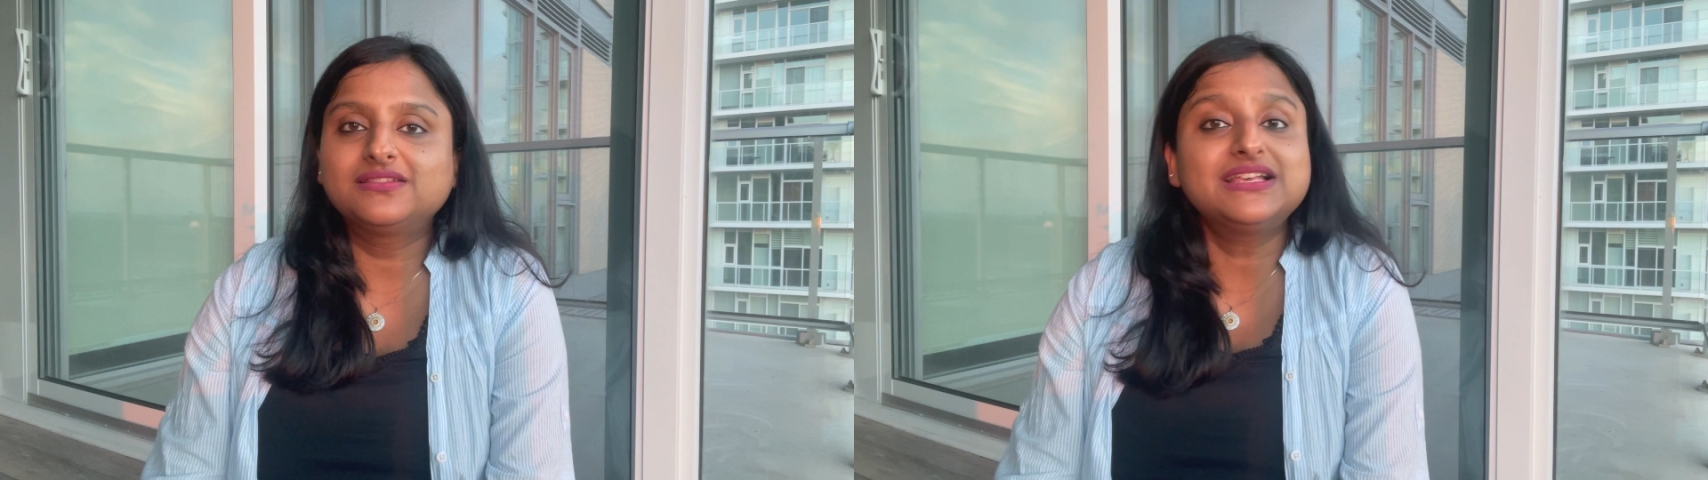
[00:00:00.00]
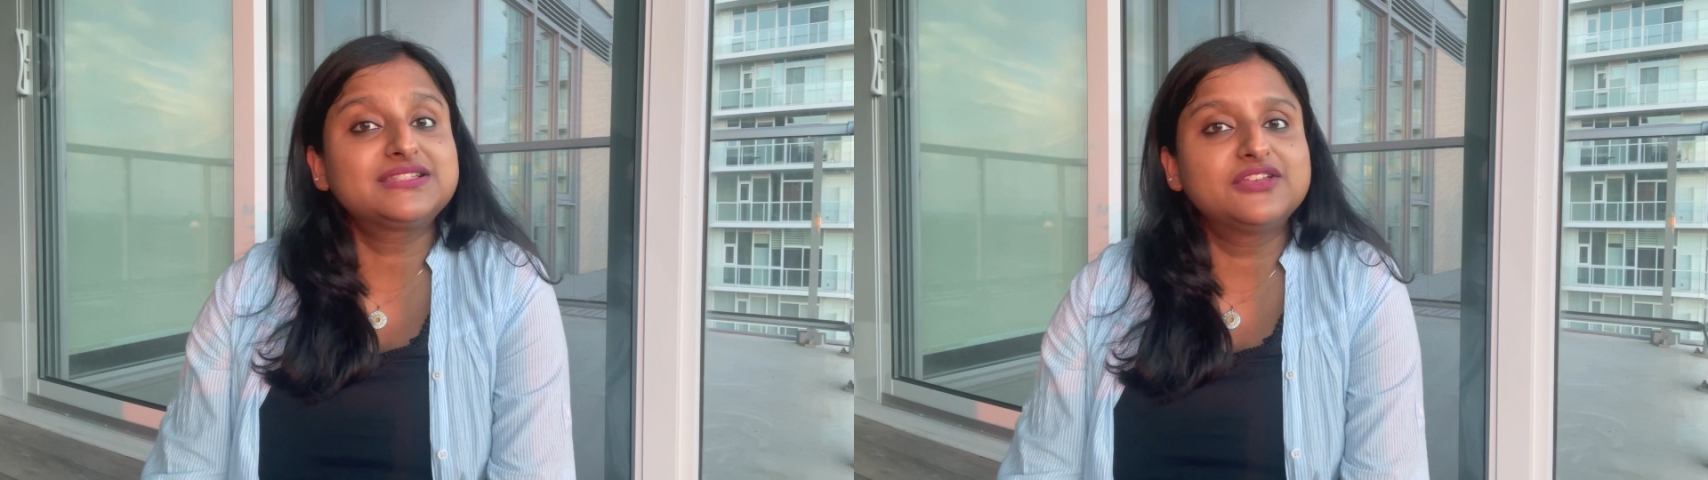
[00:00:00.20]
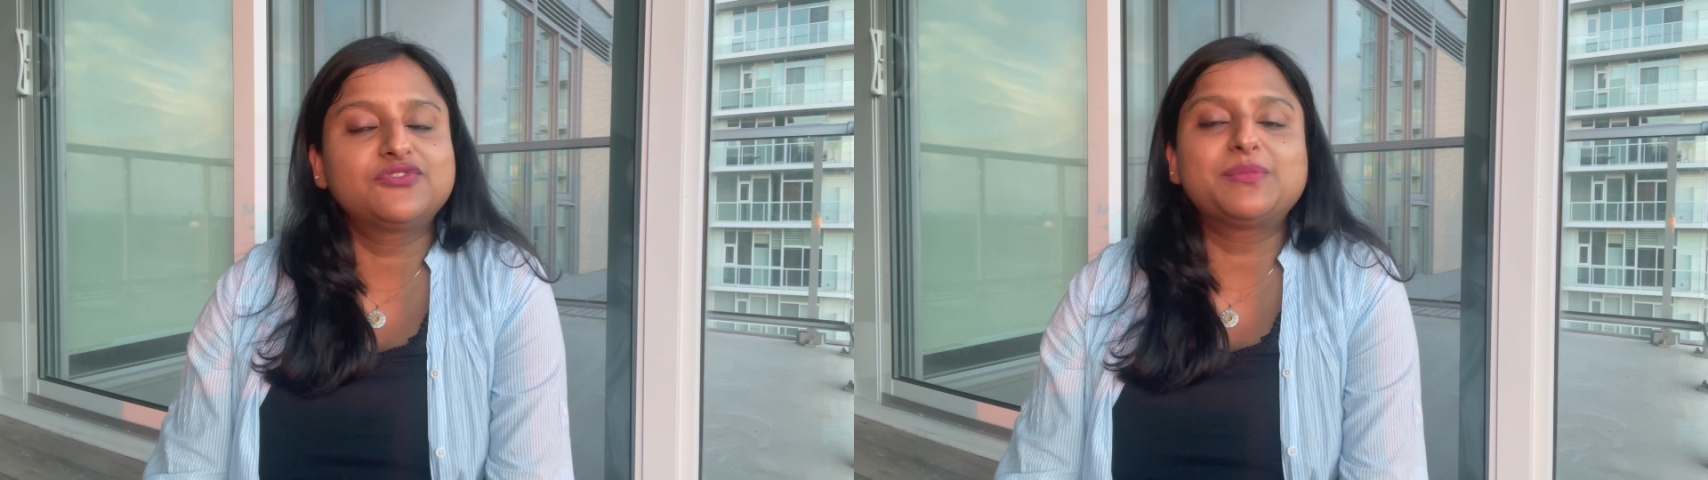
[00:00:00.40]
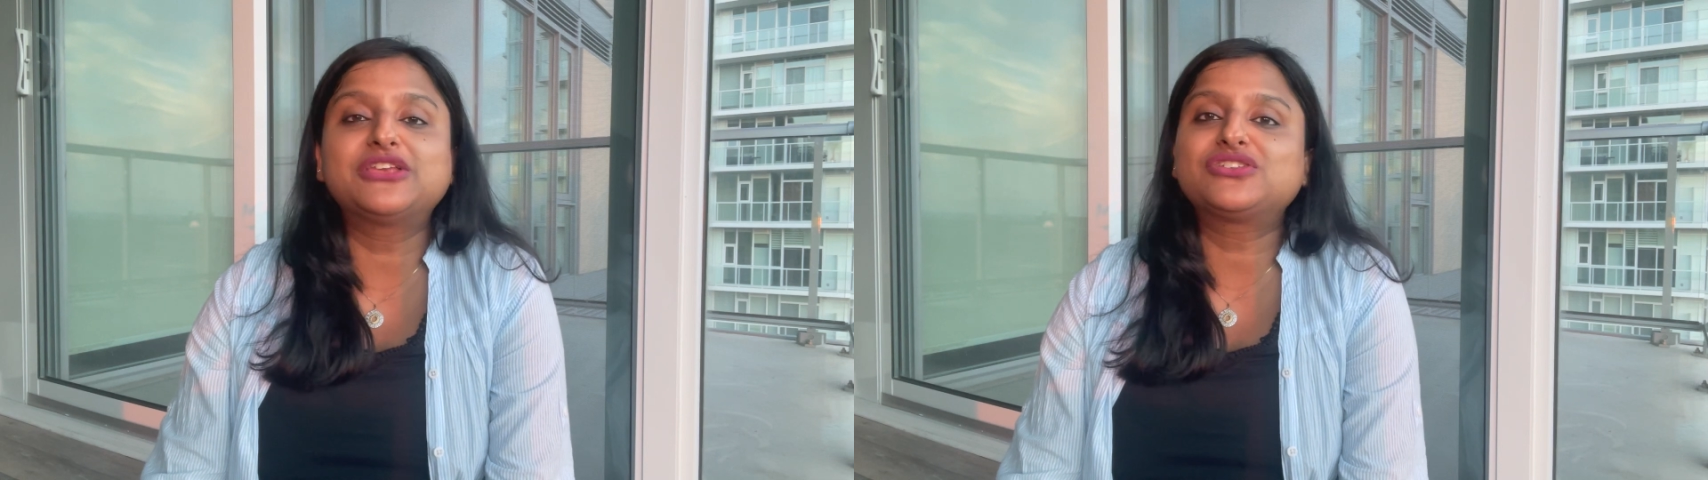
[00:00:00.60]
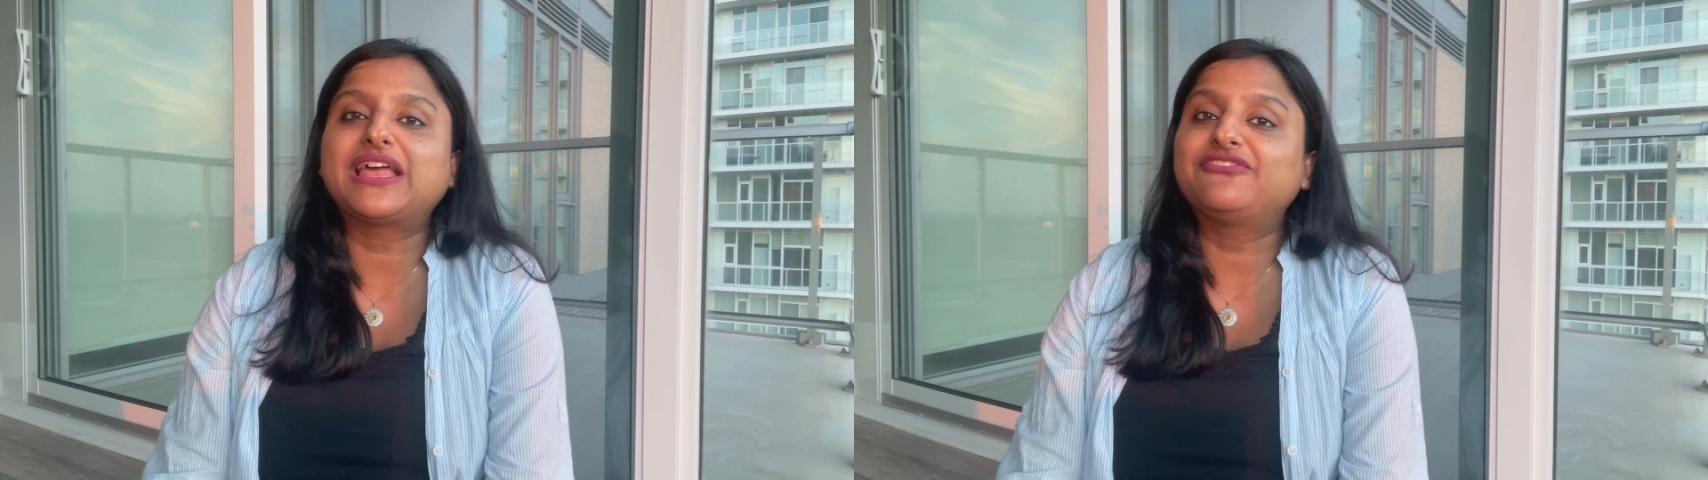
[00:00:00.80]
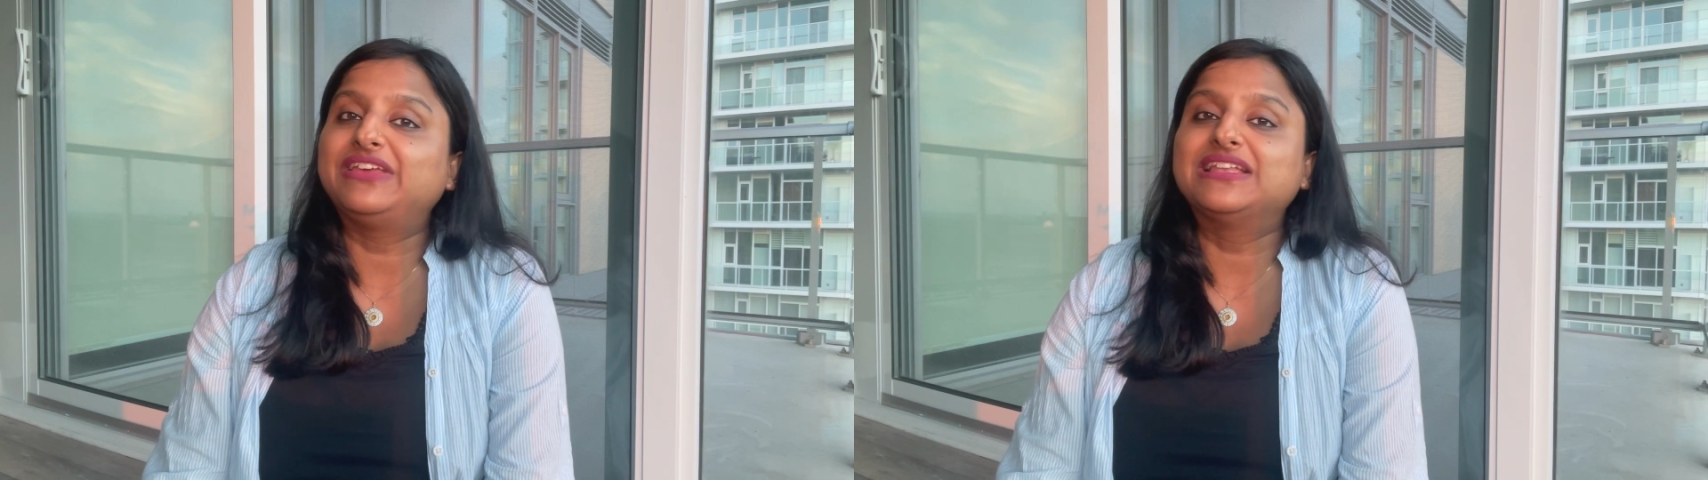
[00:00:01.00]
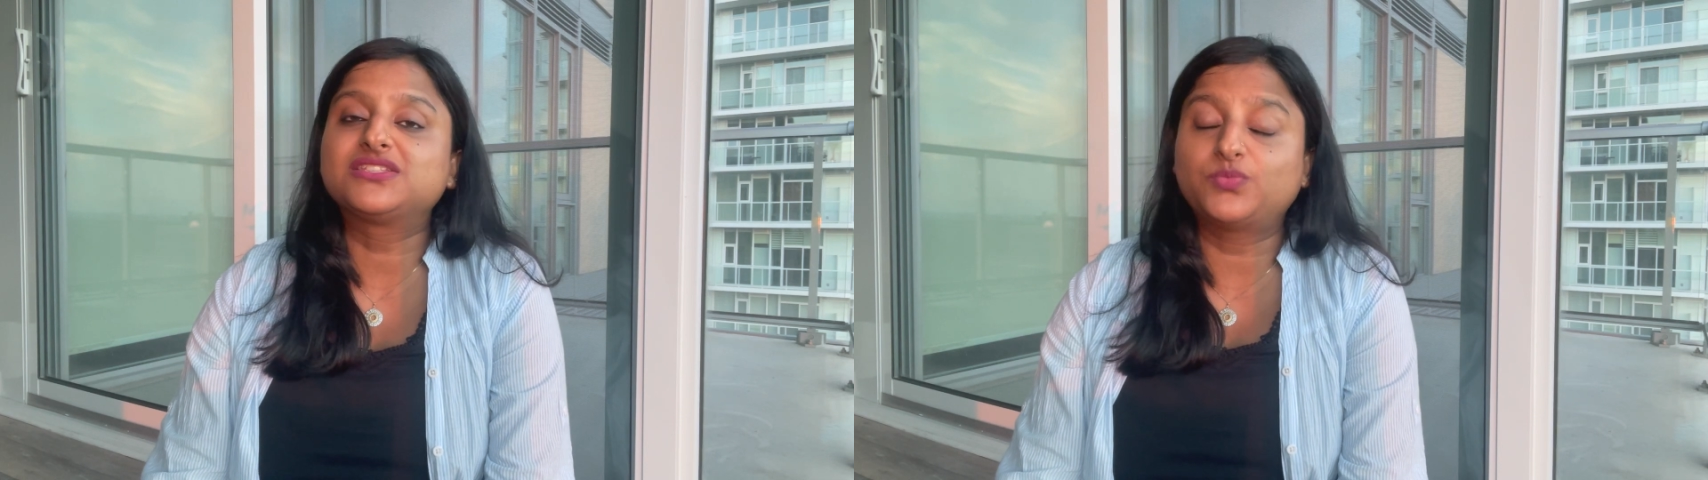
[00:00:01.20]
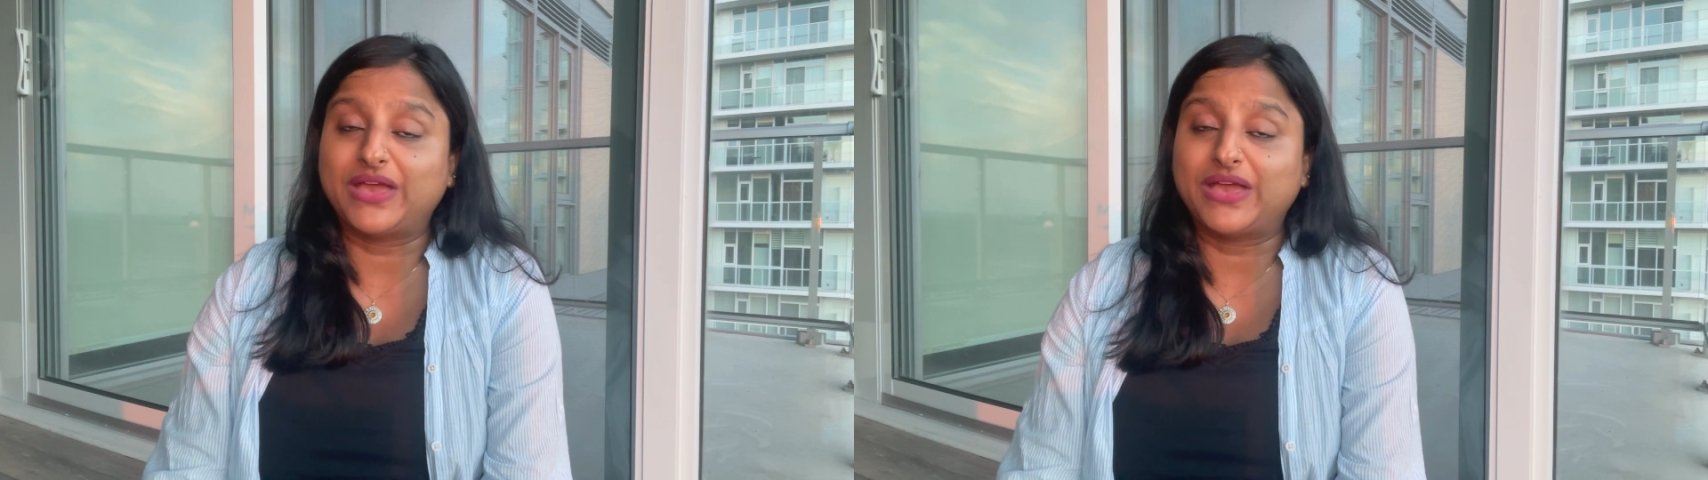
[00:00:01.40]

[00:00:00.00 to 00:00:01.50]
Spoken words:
This information I feel is